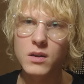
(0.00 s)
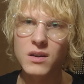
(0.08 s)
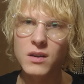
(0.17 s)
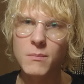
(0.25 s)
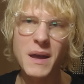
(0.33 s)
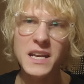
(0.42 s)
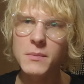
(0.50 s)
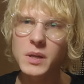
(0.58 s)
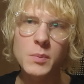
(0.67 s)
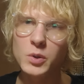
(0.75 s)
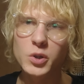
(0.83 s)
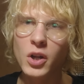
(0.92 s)
Many
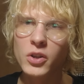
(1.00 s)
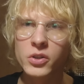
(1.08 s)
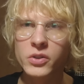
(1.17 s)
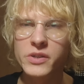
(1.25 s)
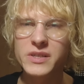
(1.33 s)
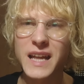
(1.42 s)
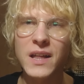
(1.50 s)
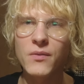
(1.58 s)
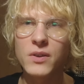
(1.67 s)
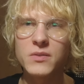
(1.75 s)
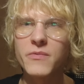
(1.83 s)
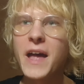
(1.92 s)
people don't understand this,
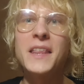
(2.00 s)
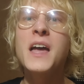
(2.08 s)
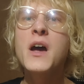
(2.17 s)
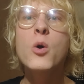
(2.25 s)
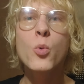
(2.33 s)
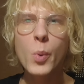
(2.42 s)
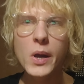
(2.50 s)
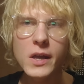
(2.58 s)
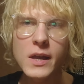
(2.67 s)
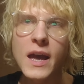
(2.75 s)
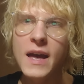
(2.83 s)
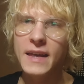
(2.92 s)
that
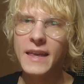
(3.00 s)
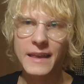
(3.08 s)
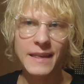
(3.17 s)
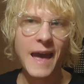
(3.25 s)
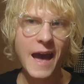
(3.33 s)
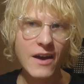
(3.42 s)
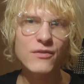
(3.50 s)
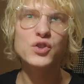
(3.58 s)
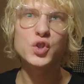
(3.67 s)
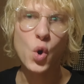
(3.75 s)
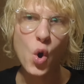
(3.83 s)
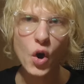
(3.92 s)
we have
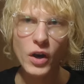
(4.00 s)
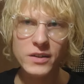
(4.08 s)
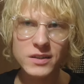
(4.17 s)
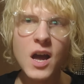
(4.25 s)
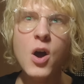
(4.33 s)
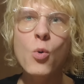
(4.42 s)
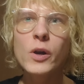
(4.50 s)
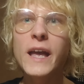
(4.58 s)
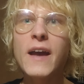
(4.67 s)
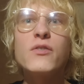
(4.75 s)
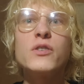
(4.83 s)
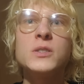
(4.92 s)
choice, we have
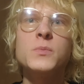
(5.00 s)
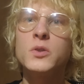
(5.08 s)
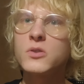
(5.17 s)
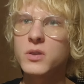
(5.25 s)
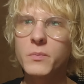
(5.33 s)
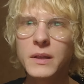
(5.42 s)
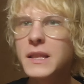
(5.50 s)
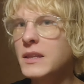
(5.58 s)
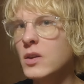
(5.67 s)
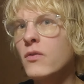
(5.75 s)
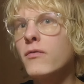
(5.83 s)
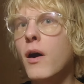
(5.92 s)
responsibility
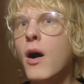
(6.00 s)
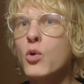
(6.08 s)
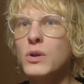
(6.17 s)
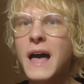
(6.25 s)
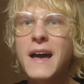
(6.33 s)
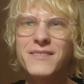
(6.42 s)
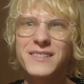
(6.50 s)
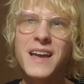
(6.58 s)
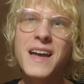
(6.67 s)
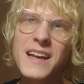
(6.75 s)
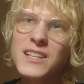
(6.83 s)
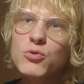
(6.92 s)
of our lives.
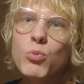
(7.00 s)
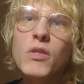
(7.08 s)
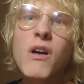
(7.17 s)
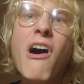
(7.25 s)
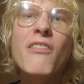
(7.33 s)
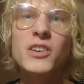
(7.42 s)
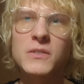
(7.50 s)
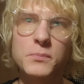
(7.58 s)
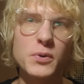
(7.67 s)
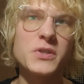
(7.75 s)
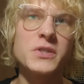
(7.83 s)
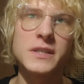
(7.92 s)
It's
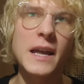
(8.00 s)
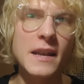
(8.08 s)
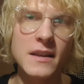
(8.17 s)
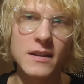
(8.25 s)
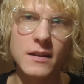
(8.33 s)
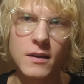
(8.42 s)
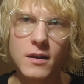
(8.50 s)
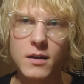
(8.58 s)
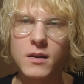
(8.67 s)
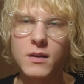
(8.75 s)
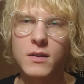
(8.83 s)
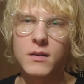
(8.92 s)
100%
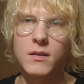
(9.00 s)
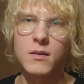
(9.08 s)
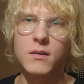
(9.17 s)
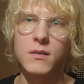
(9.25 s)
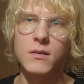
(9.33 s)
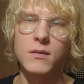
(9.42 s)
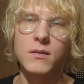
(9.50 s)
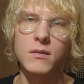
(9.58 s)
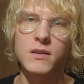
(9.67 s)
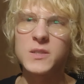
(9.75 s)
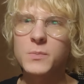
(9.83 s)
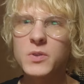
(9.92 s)

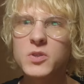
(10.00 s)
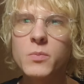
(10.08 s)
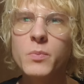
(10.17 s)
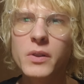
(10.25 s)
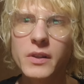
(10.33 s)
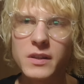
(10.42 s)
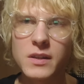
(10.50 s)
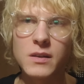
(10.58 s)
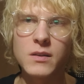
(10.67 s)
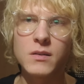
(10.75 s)
responsibility.